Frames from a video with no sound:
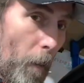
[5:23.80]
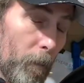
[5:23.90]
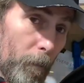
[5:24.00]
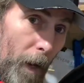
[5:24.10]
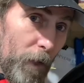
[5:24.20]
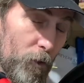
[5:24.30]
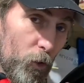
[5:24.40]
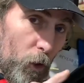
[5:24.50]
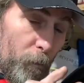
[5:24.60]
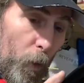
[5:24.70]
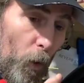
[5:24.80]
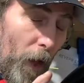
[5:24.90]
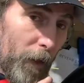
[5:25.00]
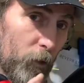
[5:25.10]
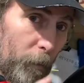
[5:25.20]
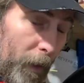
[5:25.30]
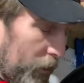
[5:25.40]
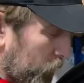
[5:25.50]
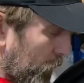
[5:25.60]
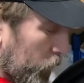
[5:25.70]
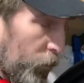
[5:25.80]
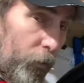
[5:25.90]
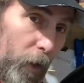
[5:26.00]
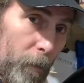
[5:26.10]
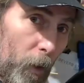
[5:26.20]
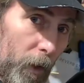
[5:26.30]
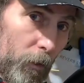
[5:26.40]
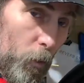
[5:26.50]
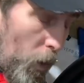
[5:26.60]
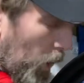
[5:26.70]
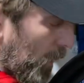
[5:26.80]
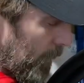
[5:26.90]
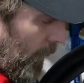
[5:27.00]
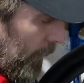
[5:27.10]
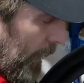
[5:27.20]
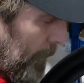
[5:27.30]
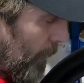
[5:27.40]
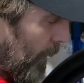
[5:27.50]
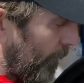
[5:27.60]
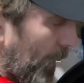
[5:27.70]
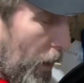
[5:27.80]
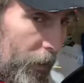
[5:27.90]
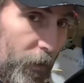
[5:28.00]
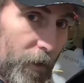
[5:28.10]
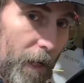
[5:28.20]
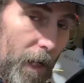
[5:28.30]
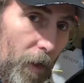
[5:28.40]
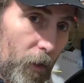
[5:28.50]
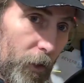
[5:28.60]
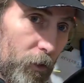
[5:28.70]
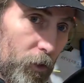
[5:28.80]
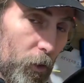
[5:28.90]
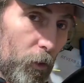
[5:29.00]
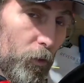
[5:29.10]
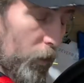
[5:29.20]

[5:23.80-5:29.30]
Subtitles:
Make sure you've put that spacer into the free body as well. Okay, but if there's any other issues,